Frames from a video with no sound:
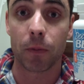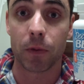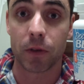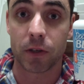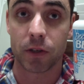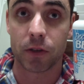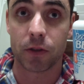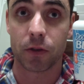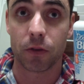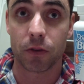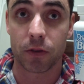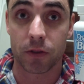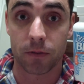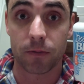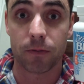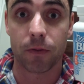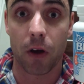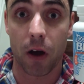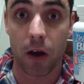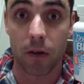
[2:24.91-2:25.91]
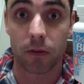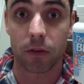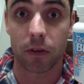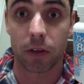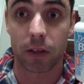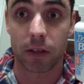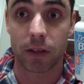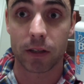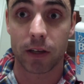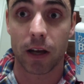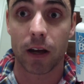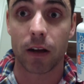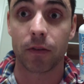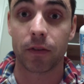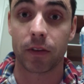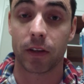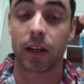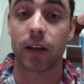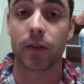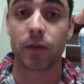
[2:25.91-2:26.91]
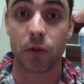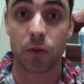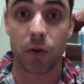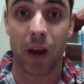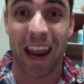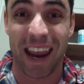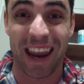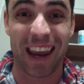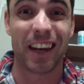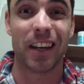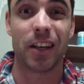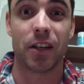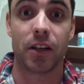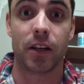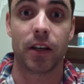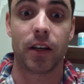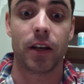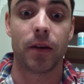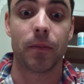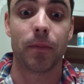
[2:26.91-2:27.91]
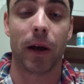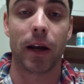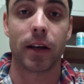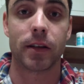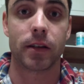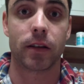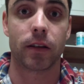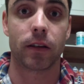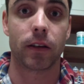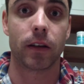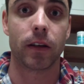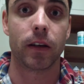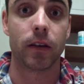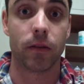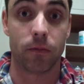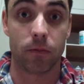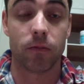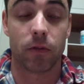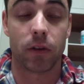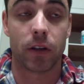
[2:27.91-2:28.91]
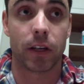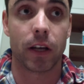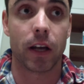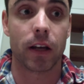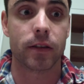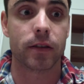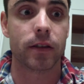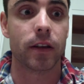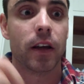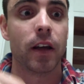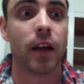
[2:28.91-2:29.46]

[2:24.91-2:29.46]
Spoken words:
which is your surviving cell that gives you energy, basically. It really does.